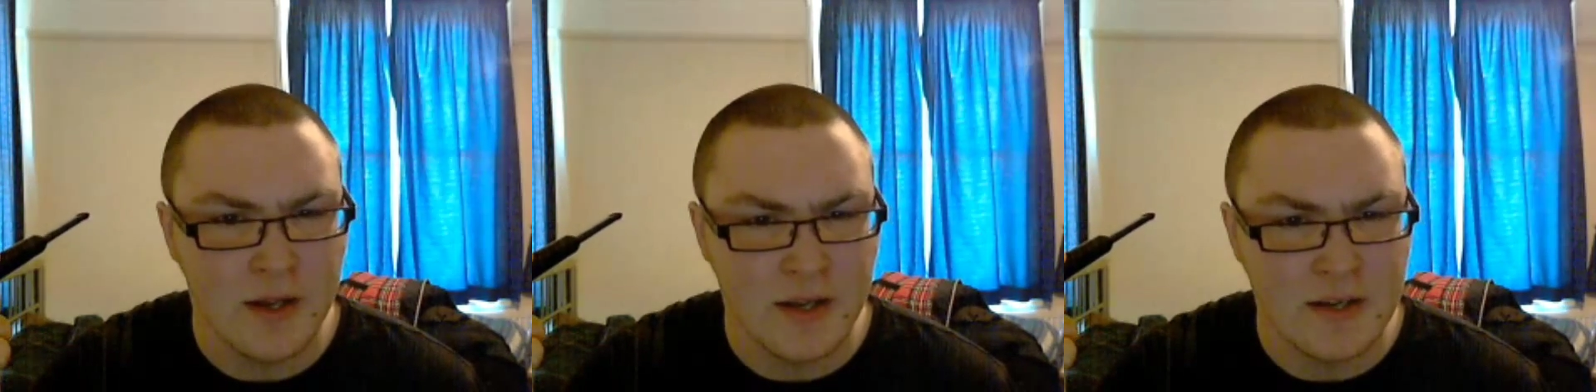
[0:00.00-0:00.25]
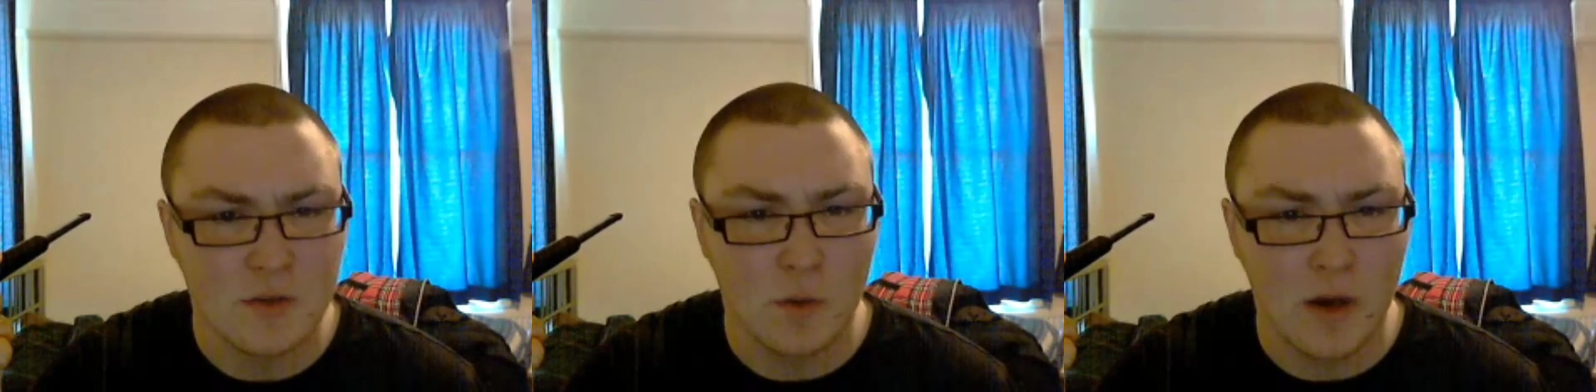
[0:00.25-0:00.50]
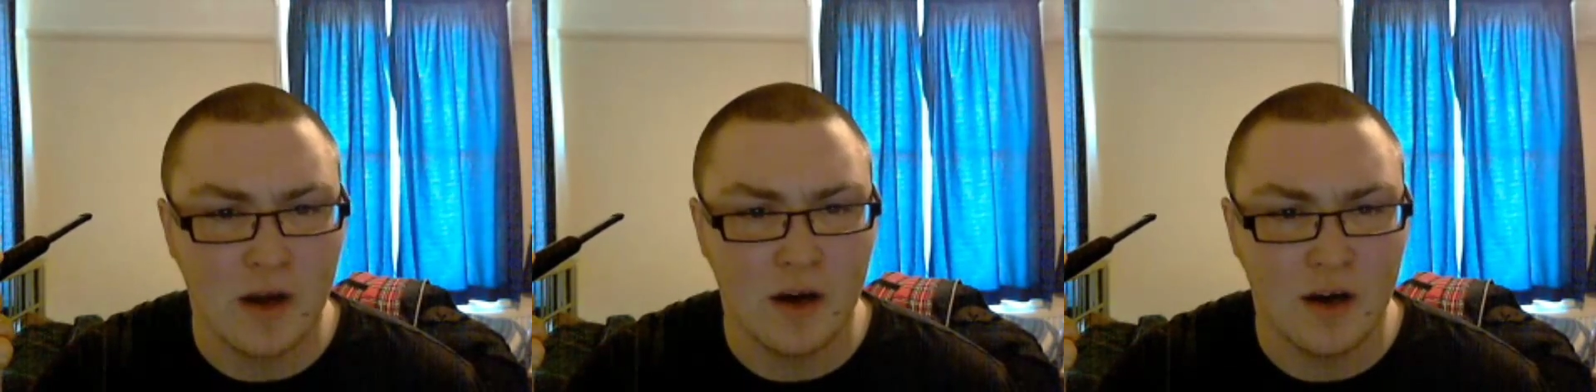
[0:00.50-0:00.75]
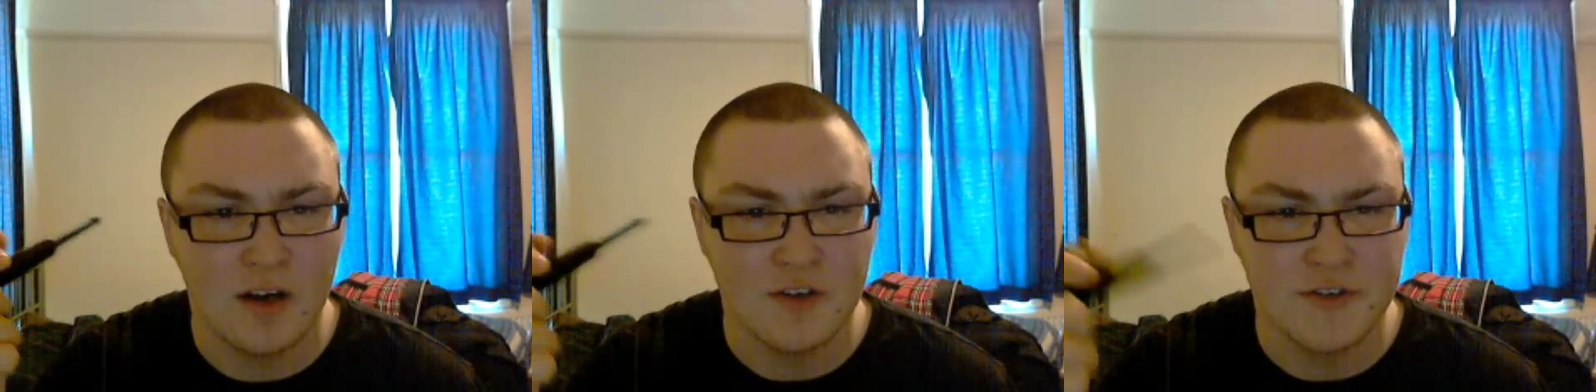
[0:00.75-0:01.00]
is quite
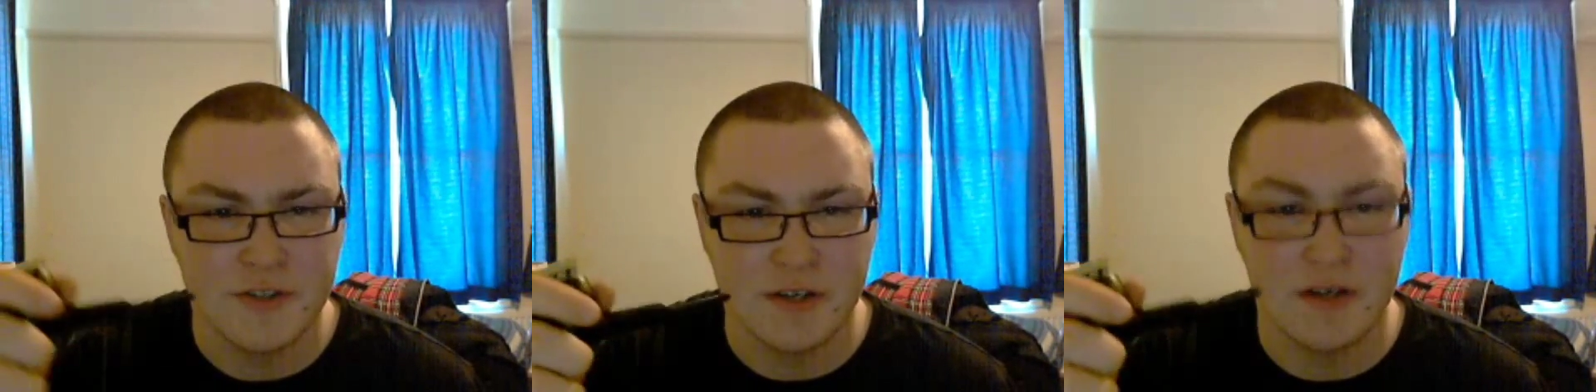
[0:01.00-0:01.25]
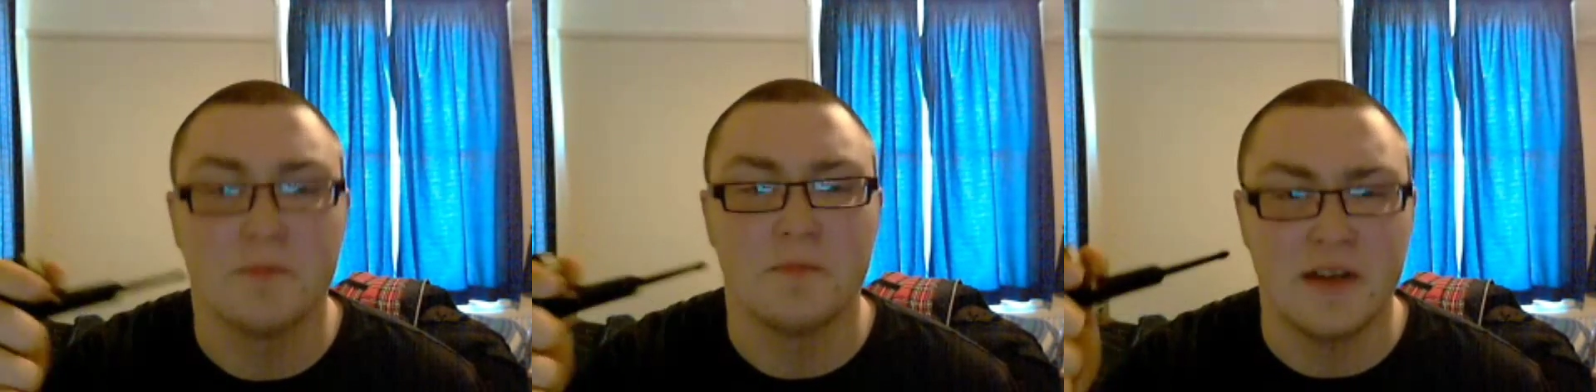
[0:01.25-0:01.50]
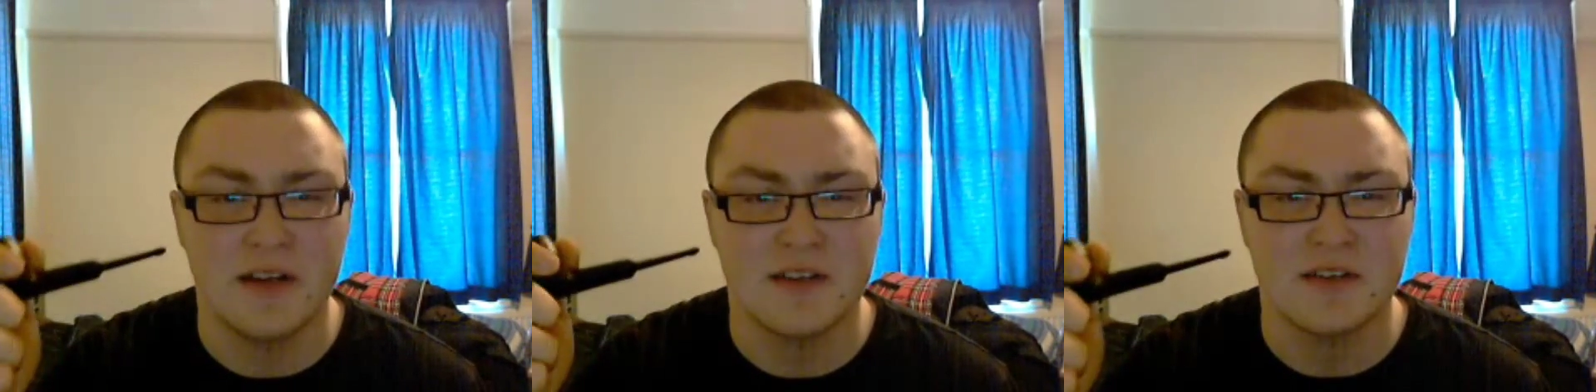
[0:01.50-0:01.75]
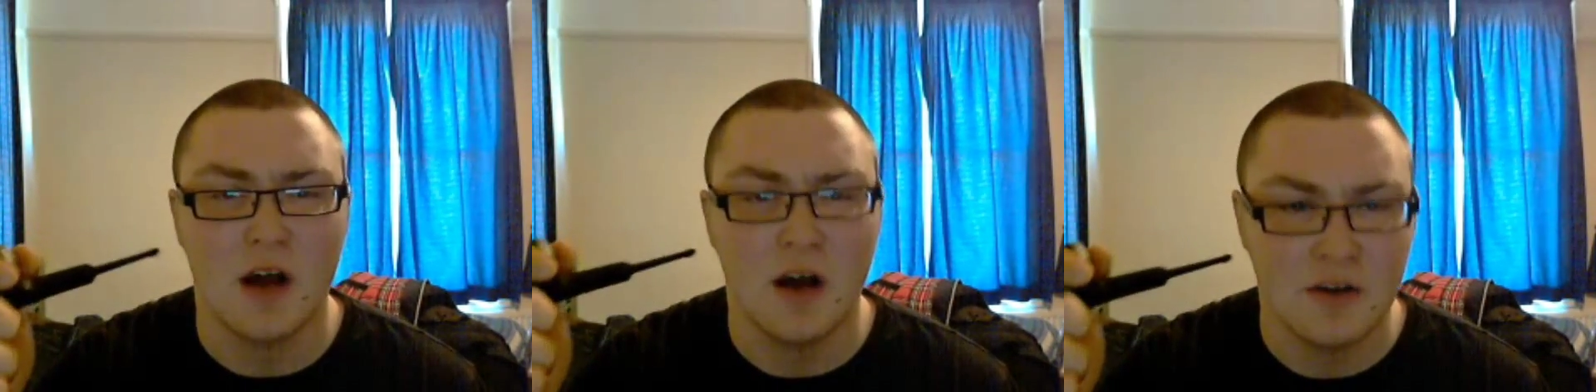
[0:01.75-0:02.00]
harsh. It
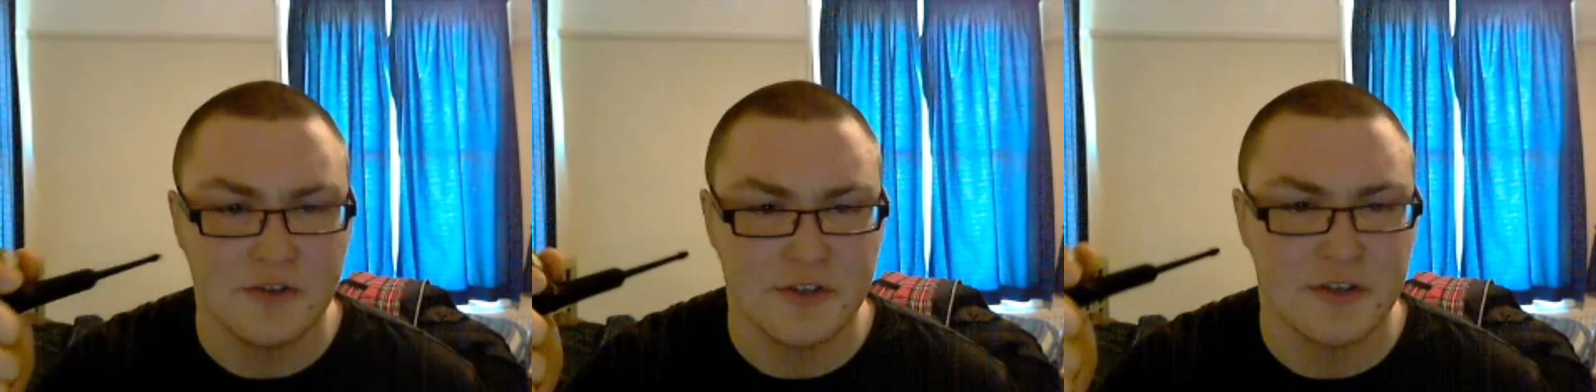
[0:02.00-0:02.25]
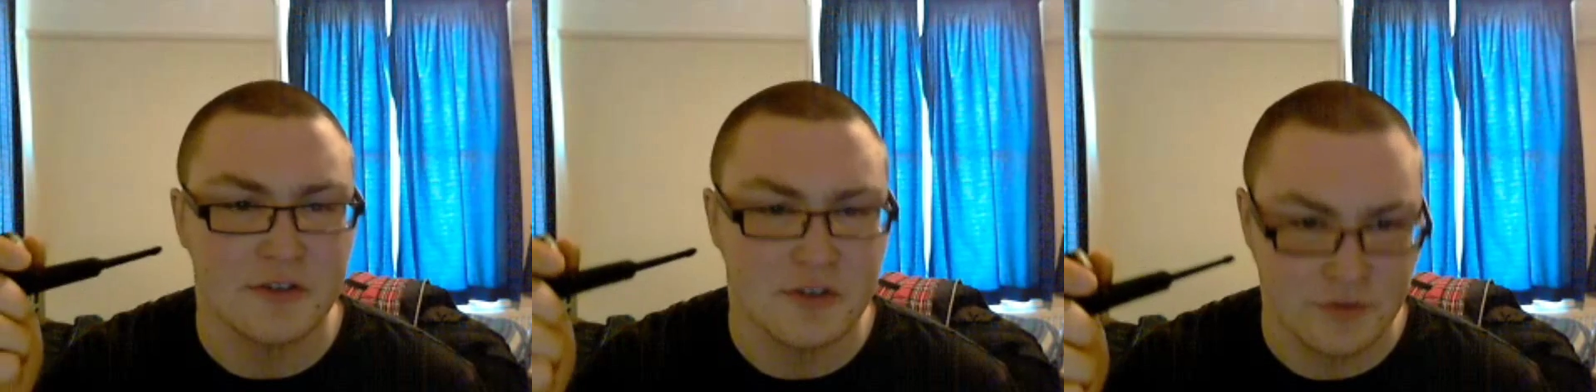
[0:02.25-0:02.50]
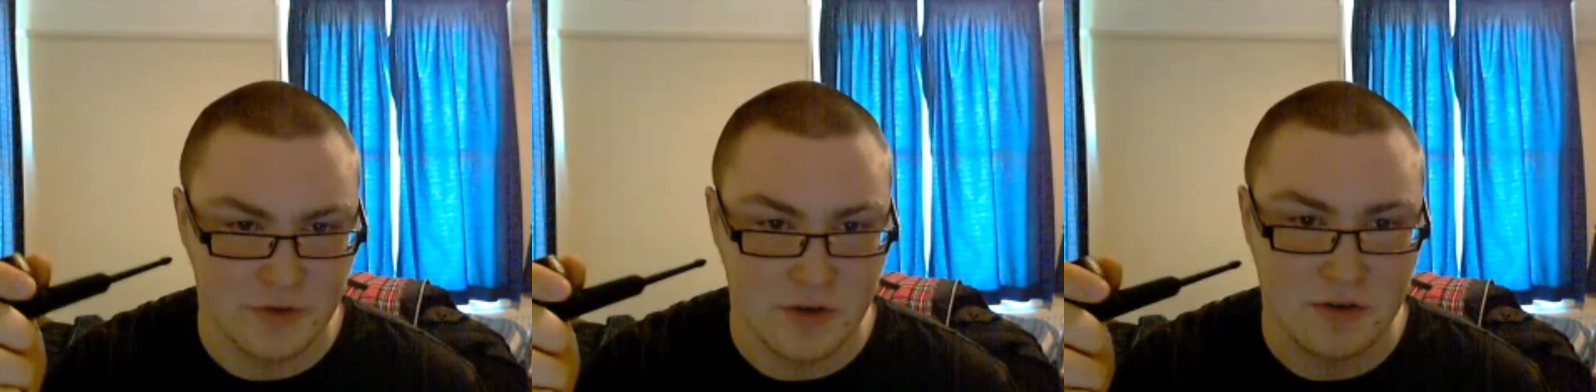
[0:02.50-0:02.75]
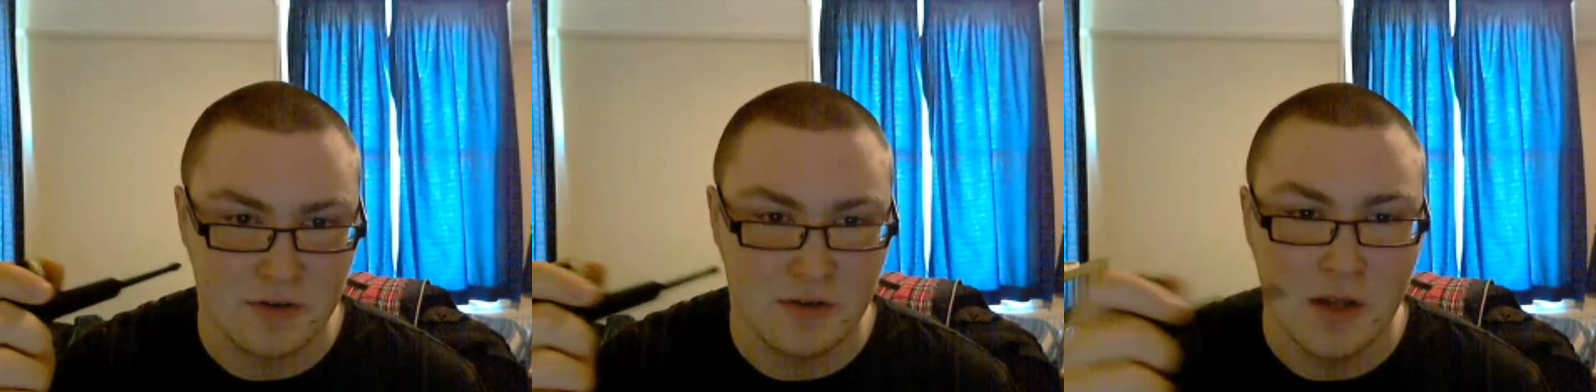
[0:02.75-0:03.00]
is harsh and
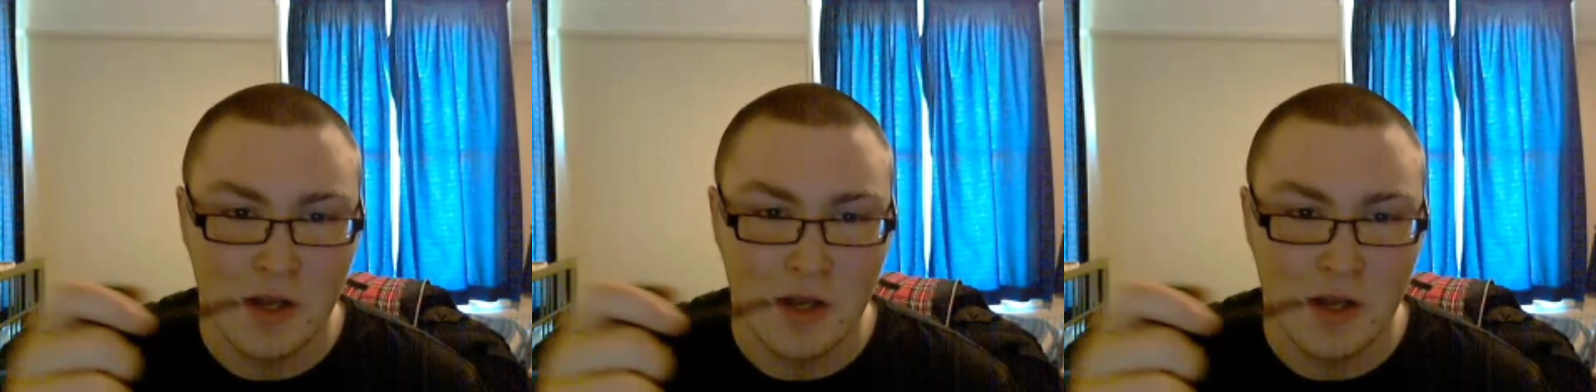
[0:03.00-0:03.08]
strong.